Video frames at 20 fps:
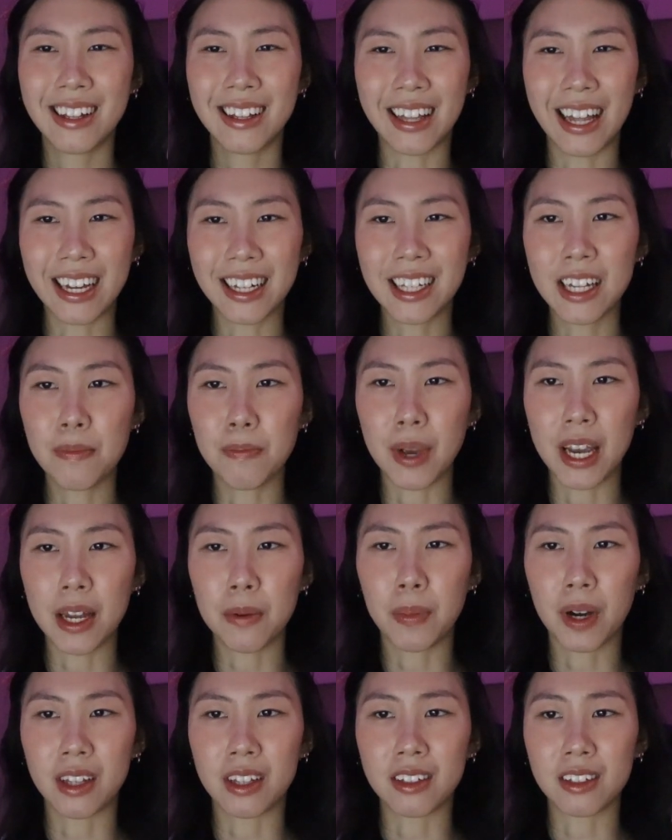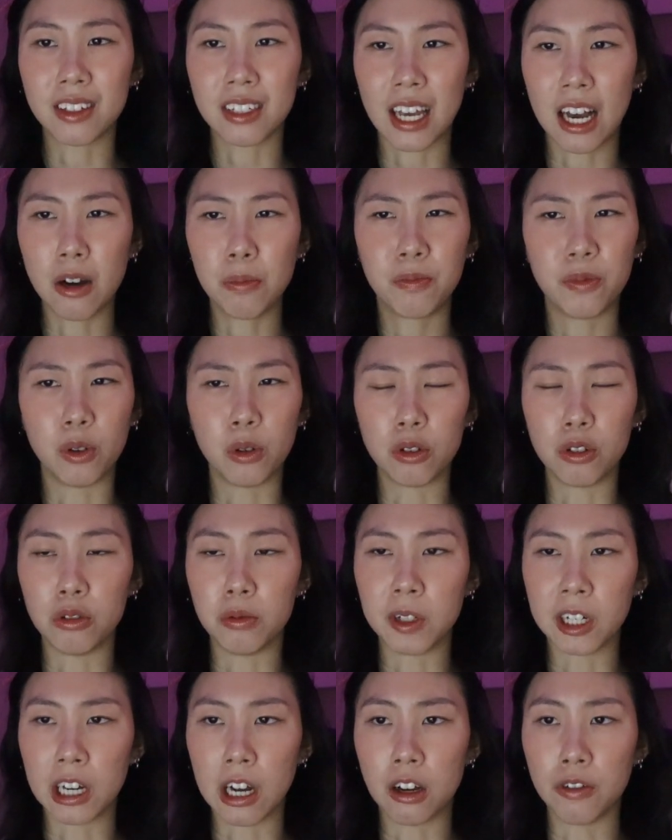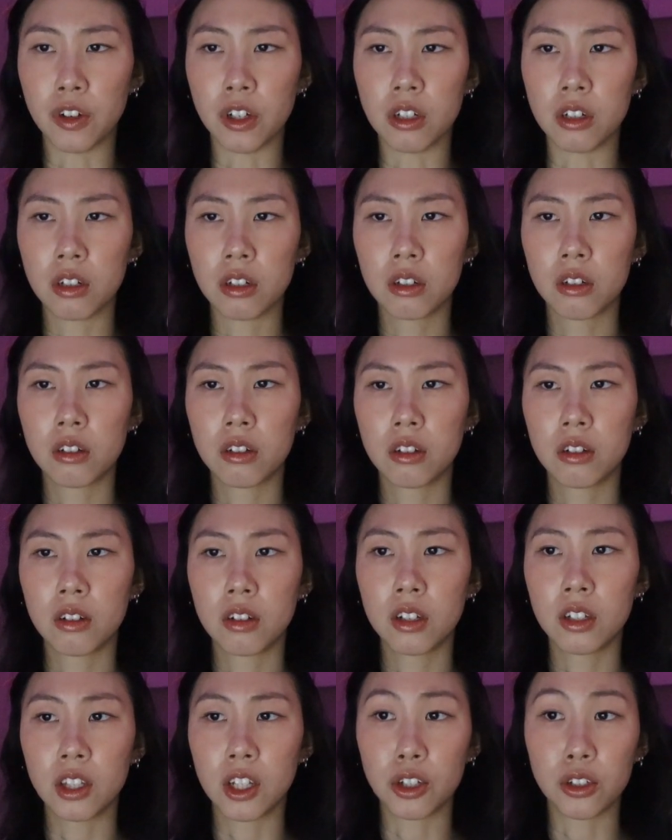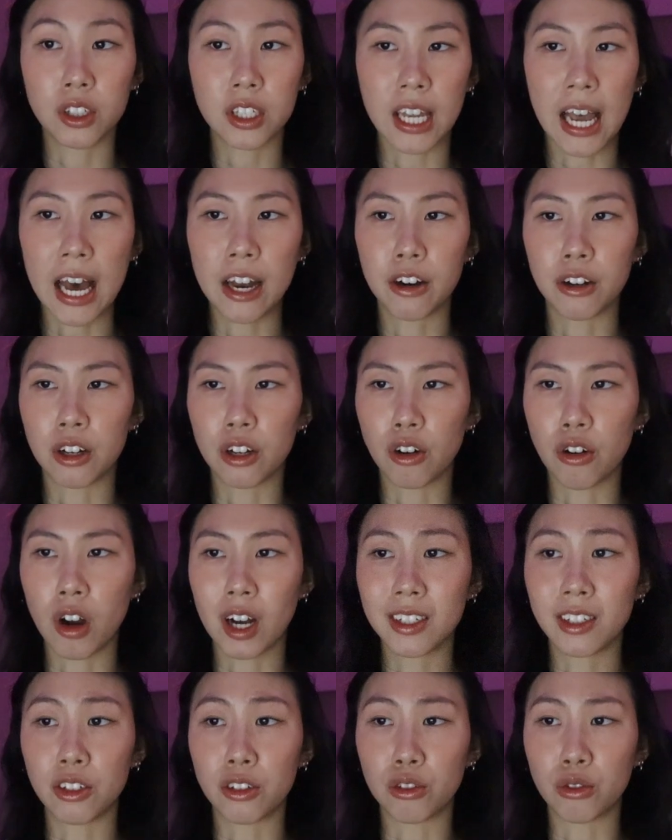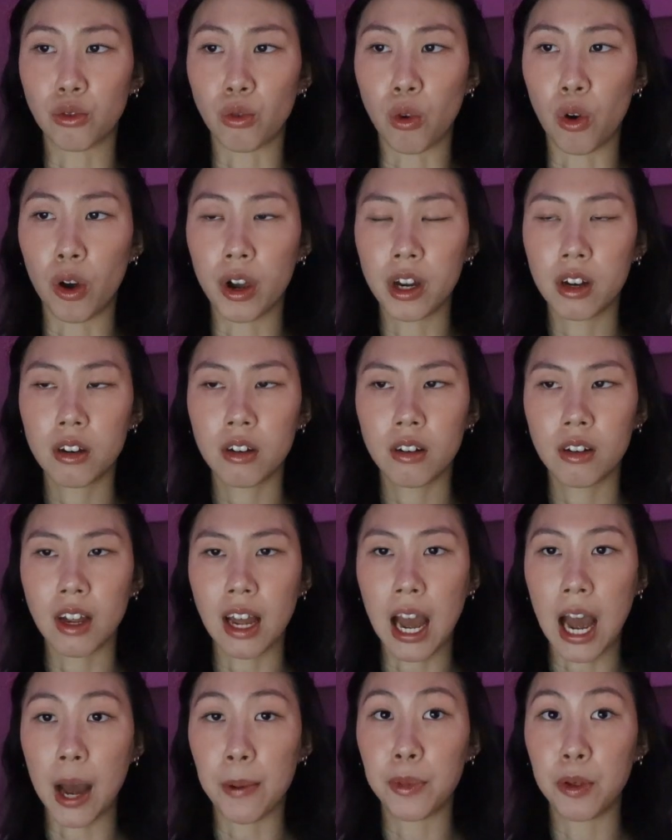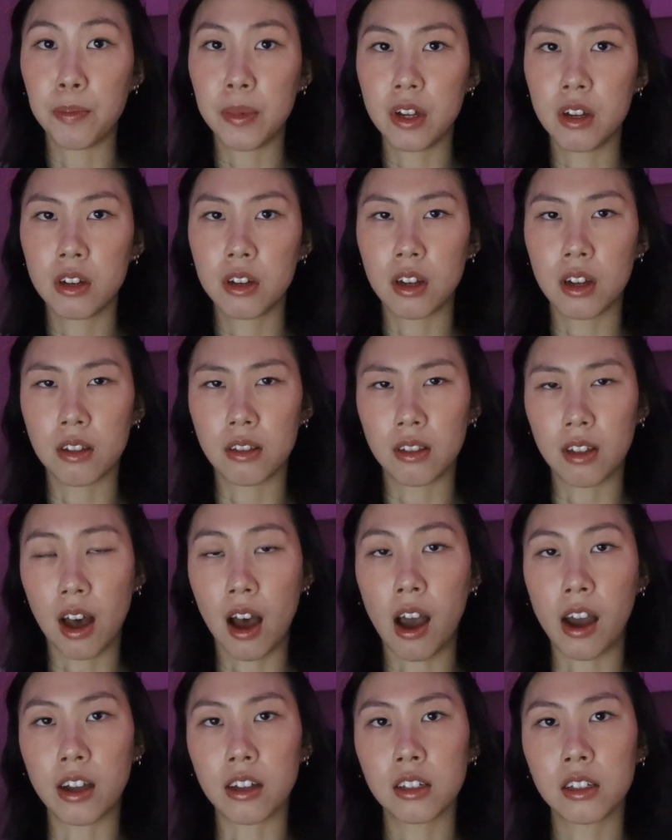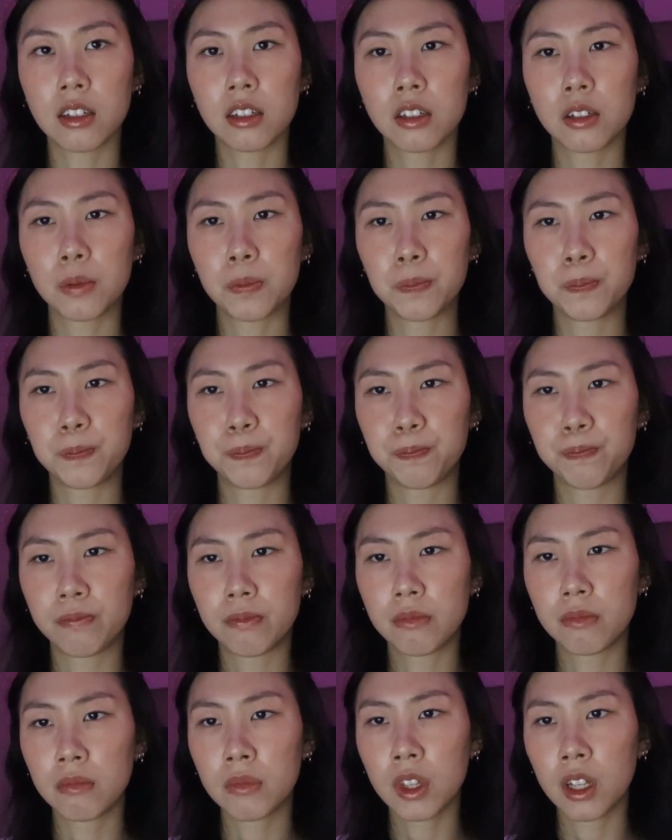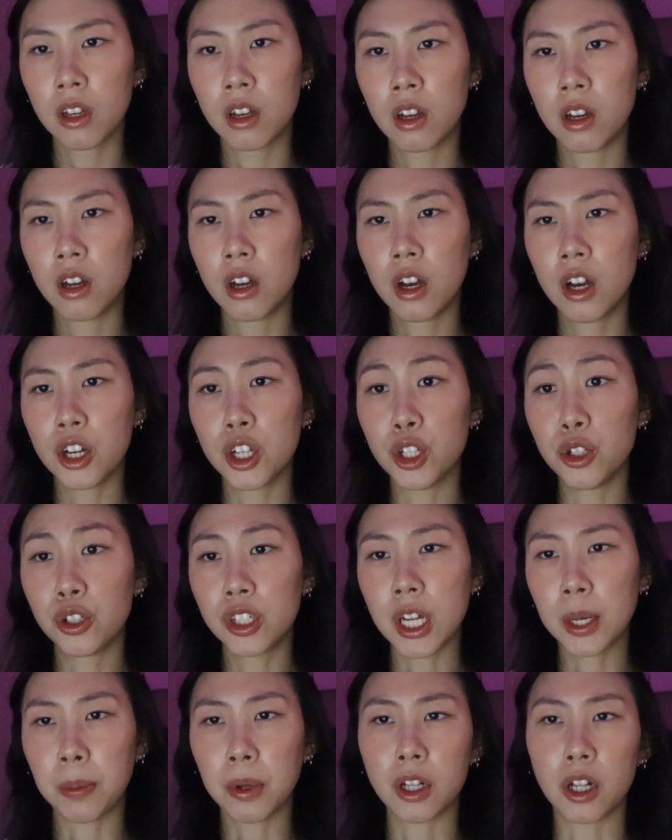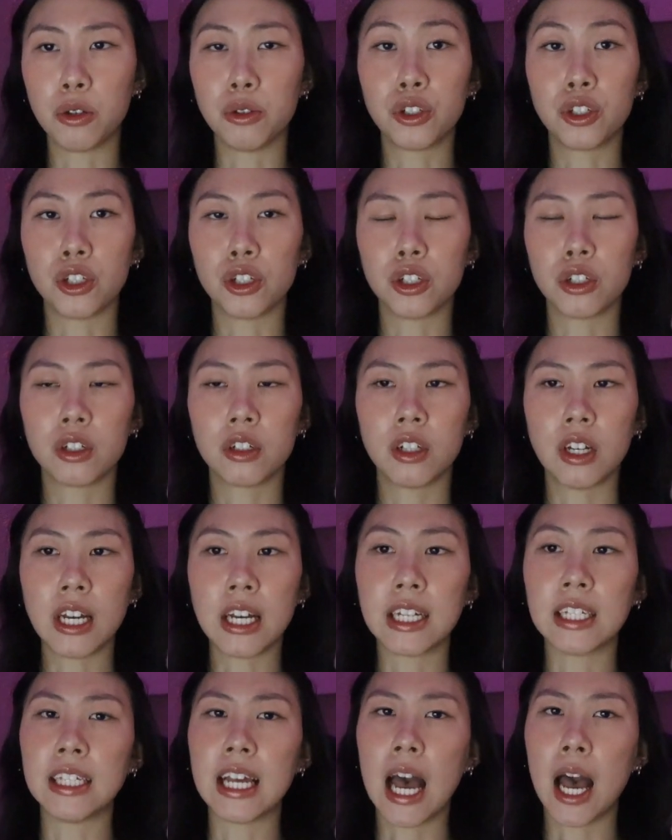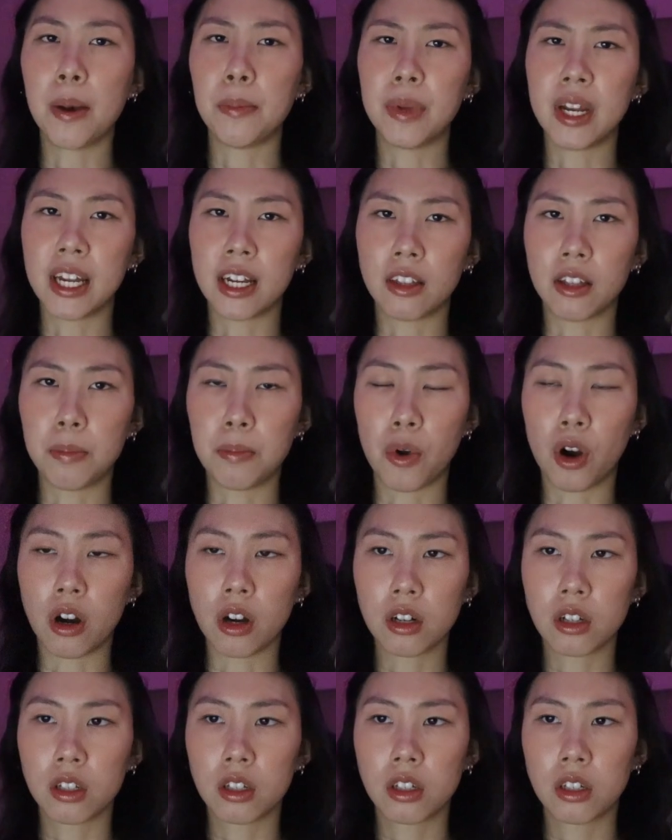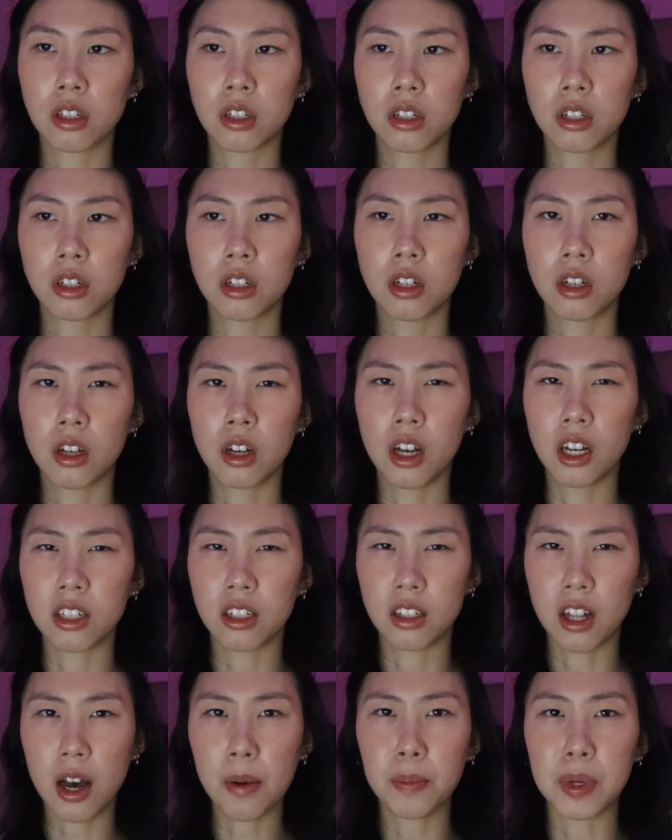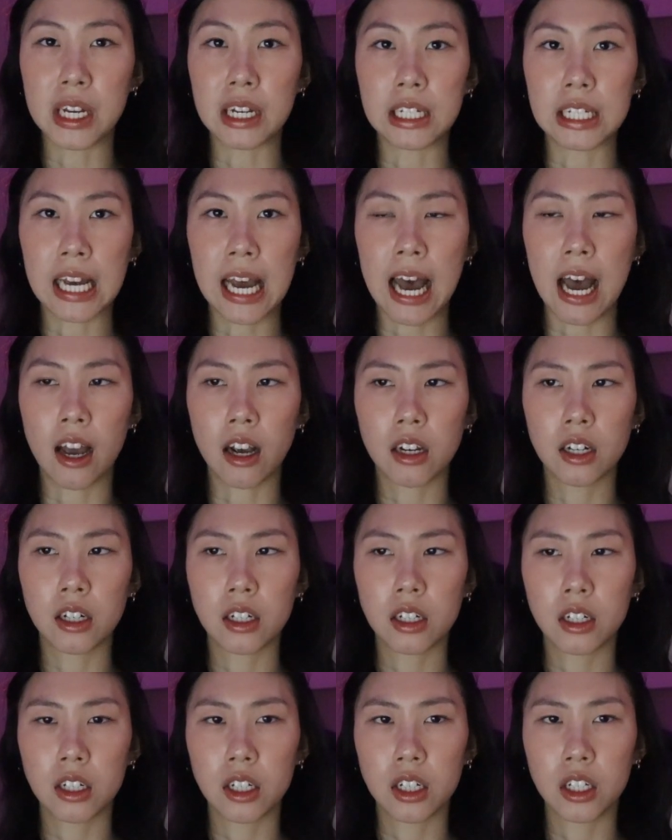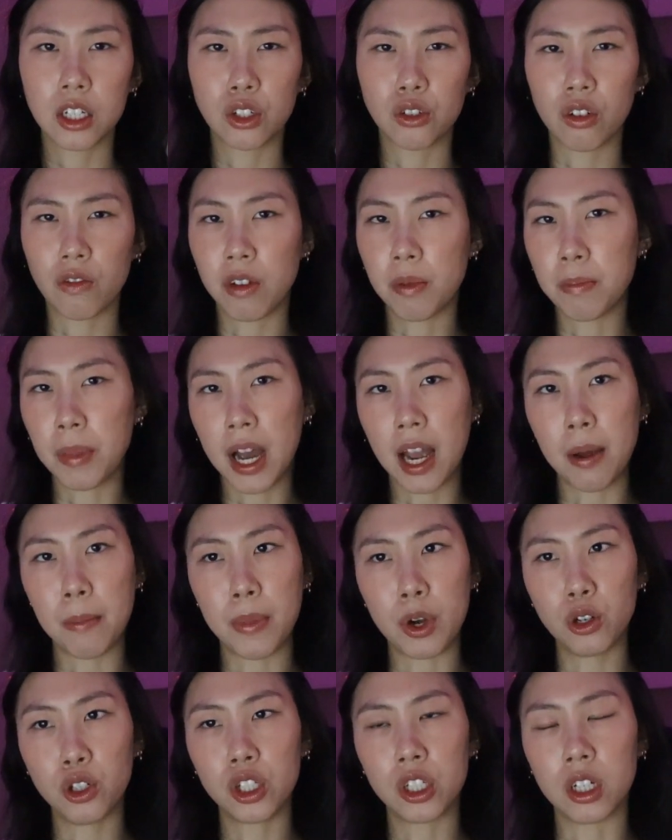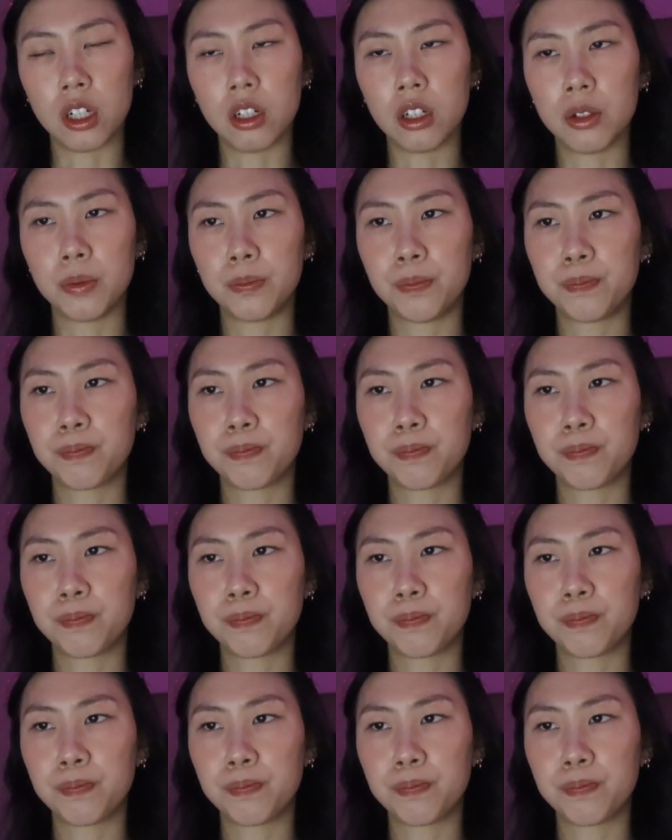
"likely made by the scalpel you recovered. They're scattered across his groin, abdomen, and thighs." You step closer, examining the marks. A sloppy attack, driven by emotion.